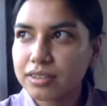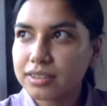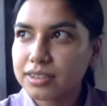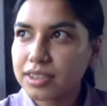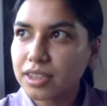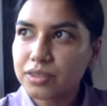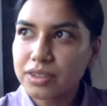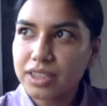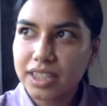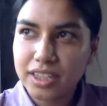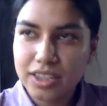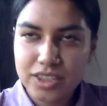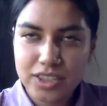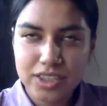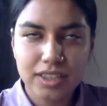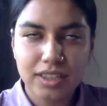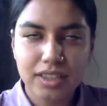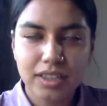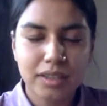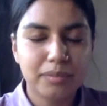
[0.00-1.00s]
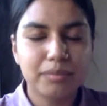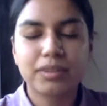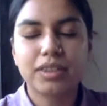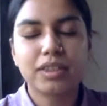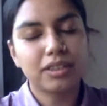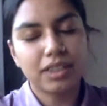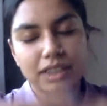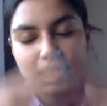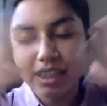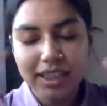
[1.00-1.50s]
south asia
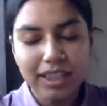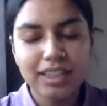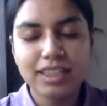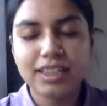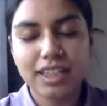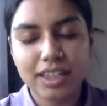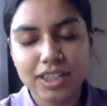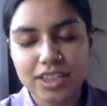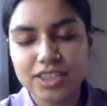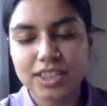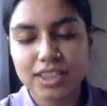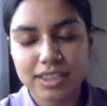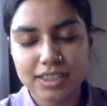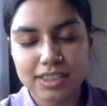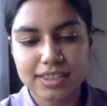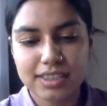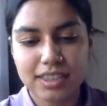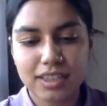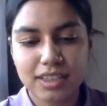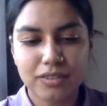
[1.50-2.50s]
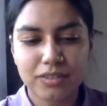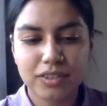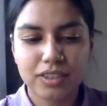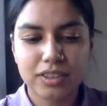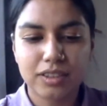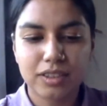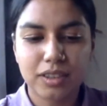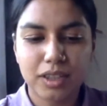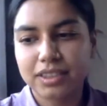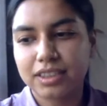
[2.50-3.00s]
um, in asia itself
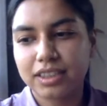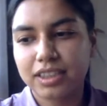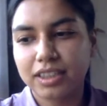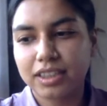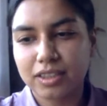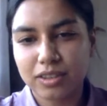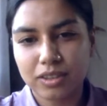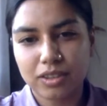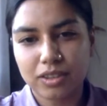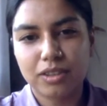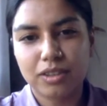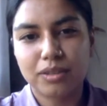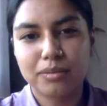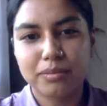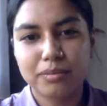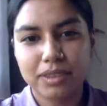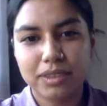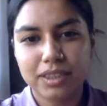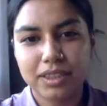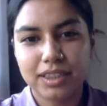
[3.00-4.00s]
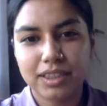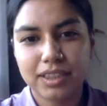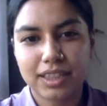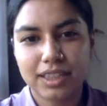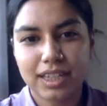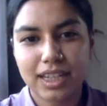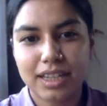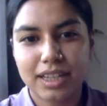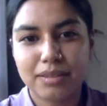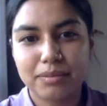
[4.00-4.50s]
the political climate the
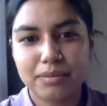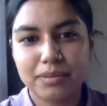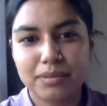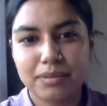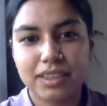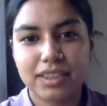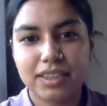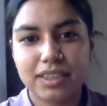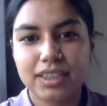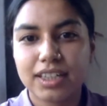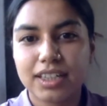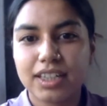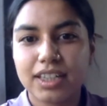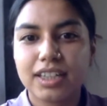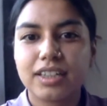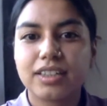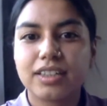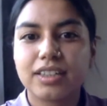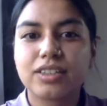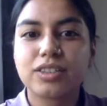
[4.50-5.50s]
economic climate